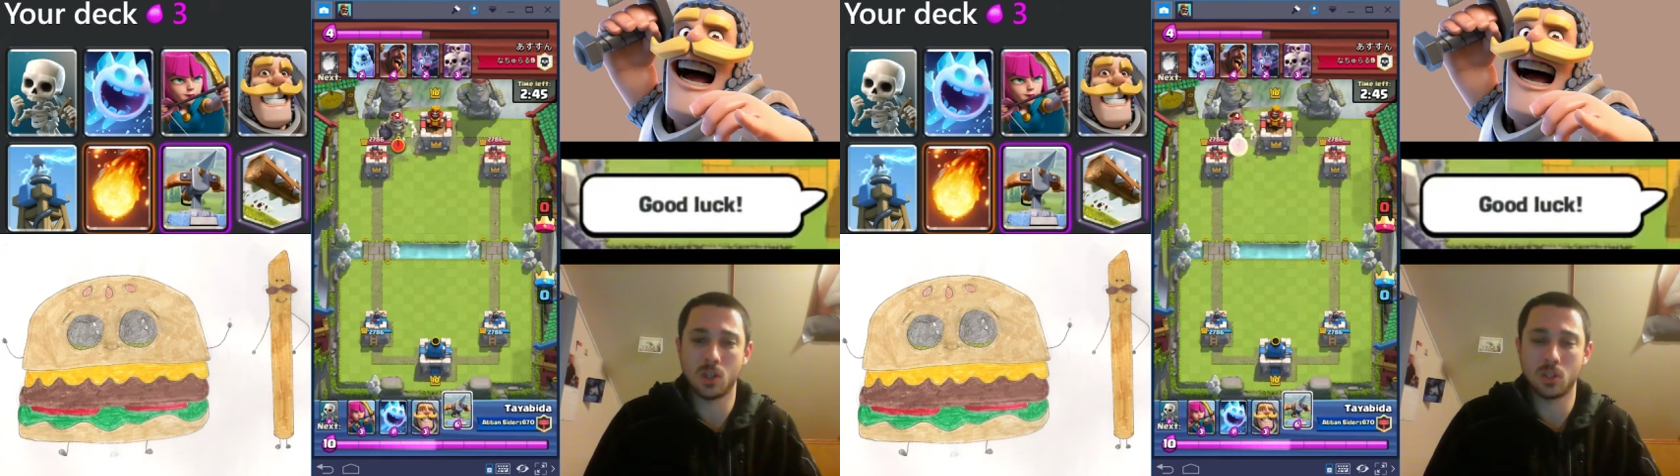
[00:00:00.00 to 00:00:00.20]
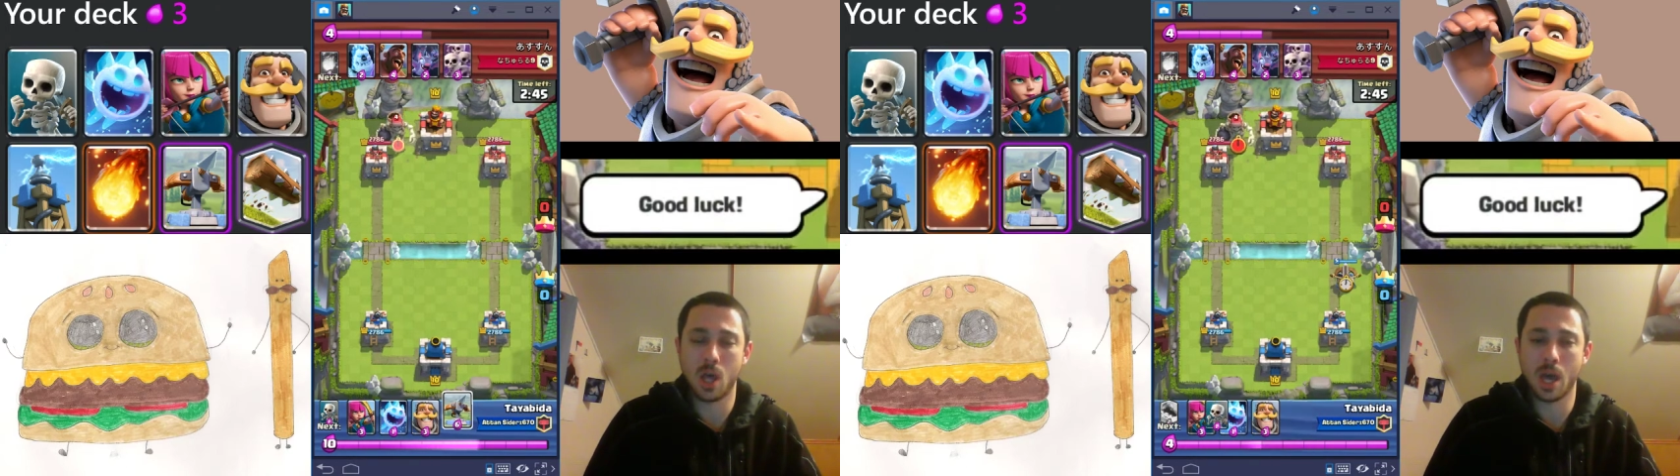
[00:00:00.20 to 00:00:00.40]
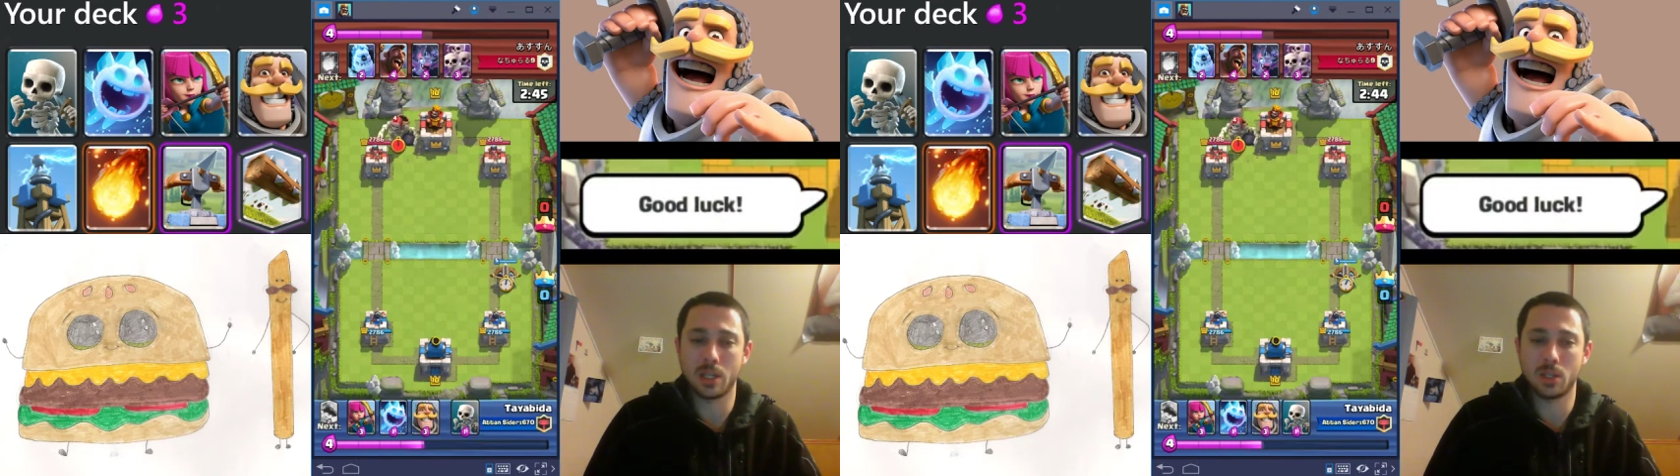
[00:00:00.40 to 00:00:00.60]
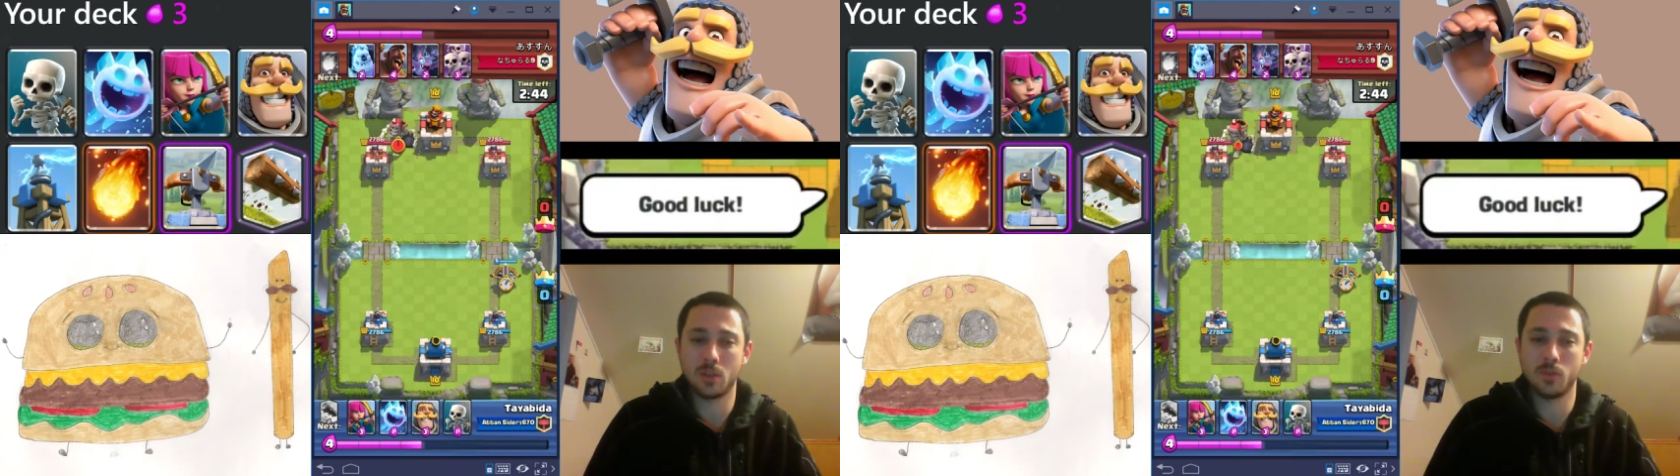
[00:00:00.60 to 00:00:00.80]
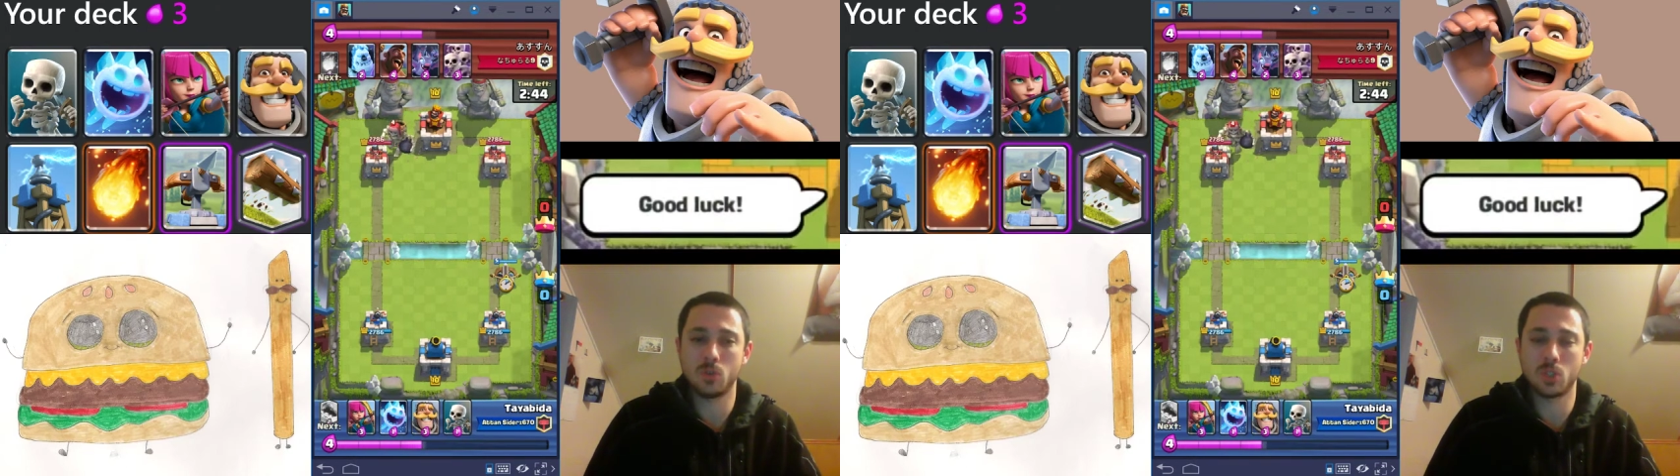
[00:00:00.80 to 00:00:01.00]
online on
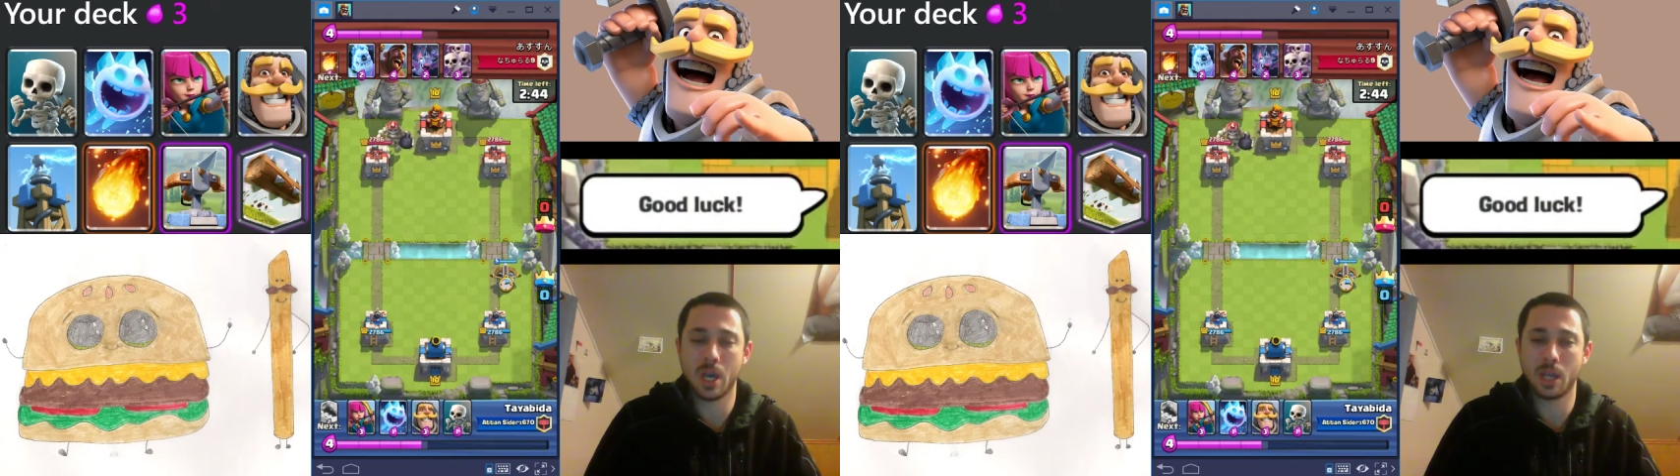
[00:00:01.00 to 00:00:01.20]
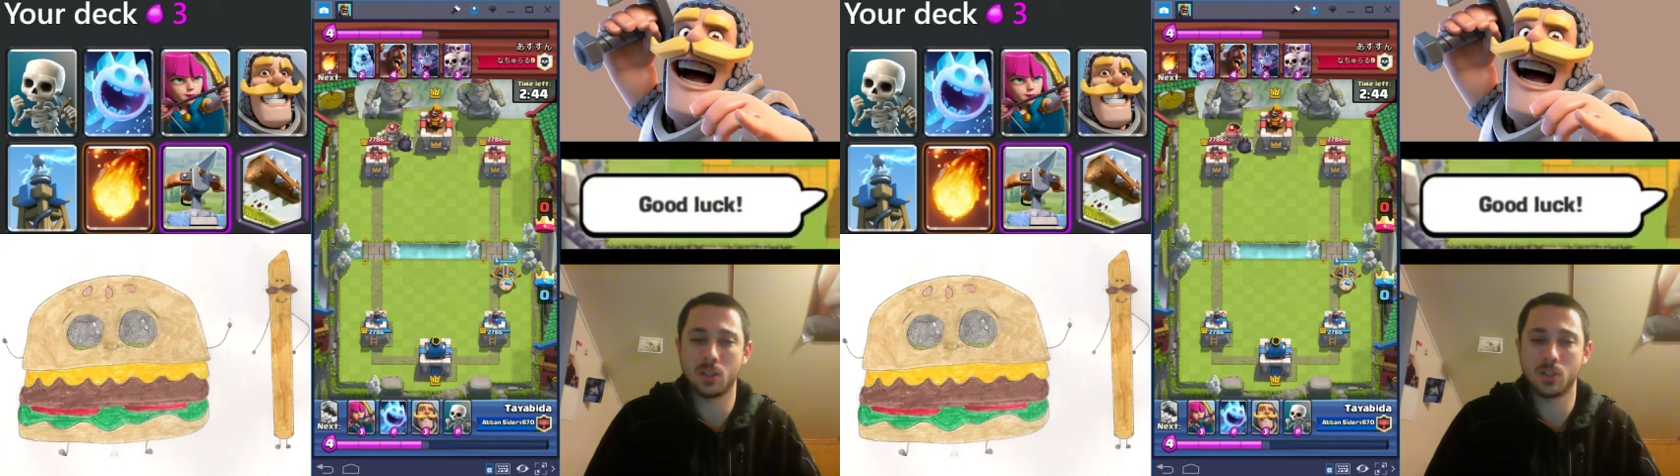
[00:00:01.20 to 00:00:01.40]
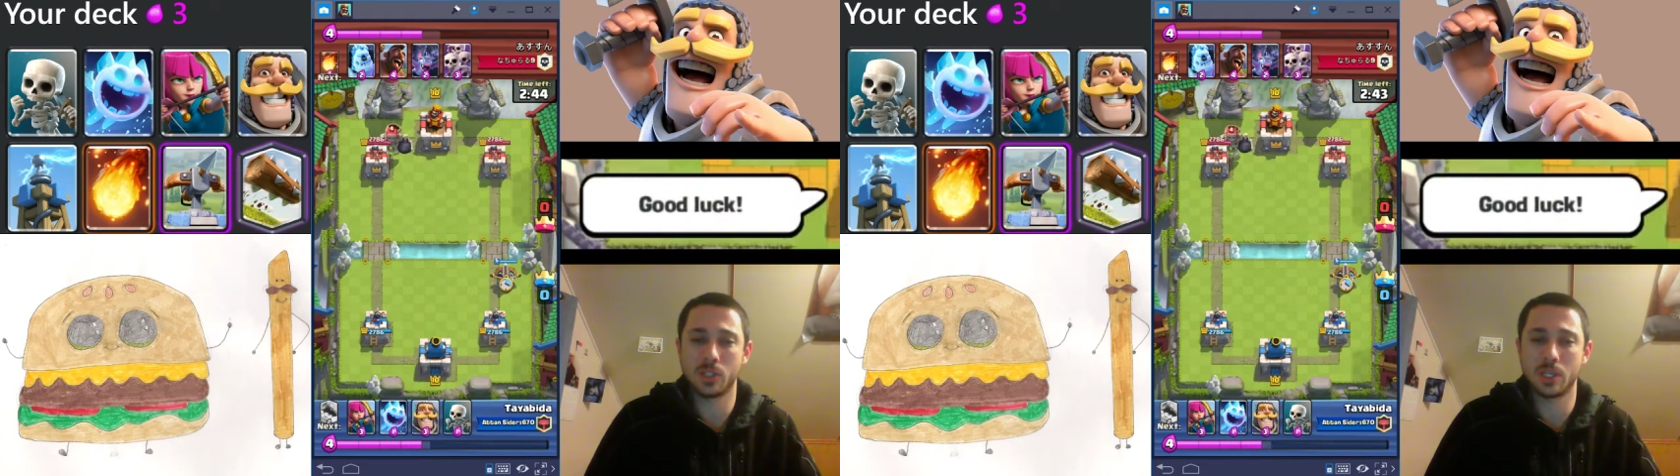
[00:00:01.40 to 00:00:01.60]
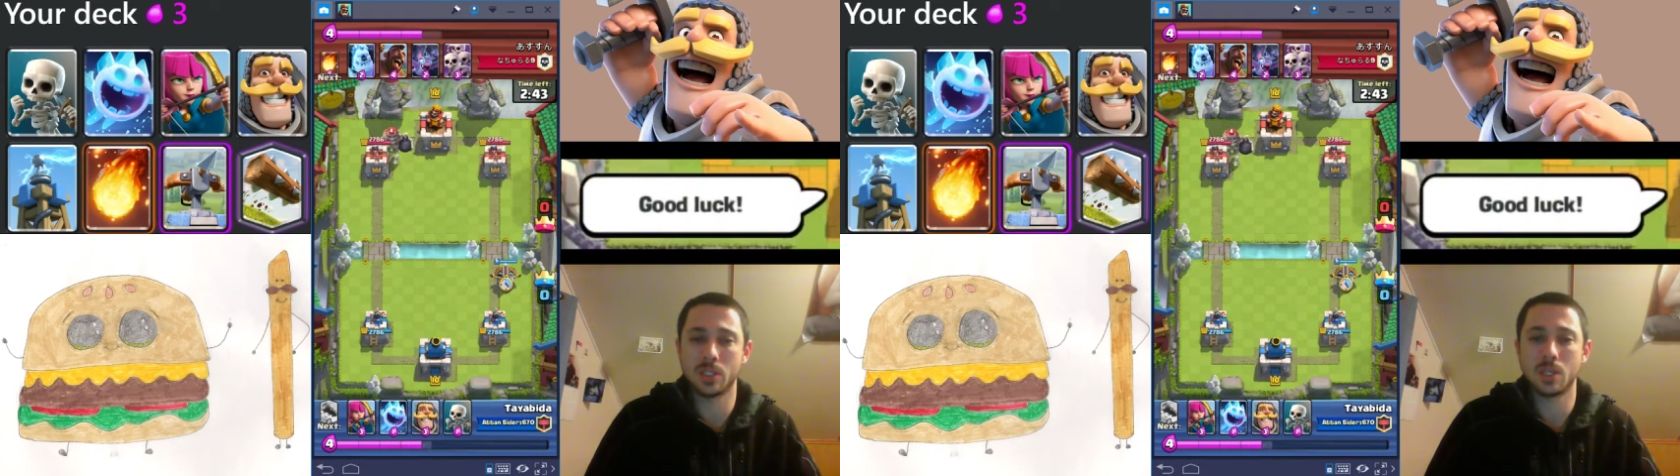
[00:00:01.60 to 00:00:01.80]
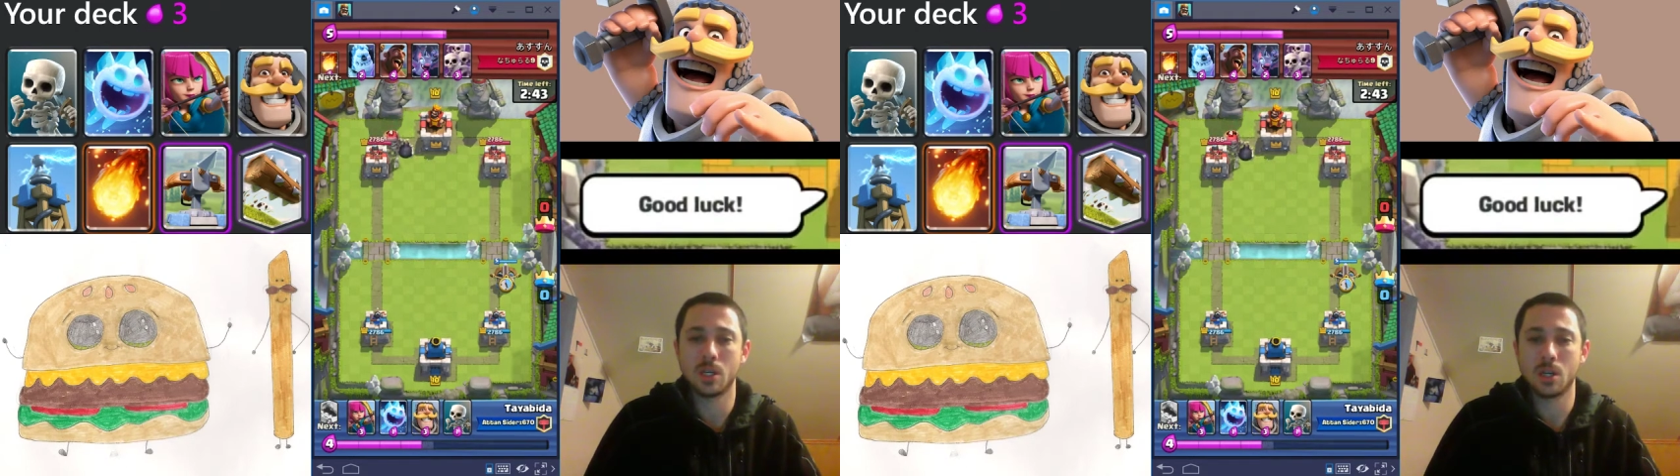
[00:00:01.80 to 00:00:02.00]
a few channels and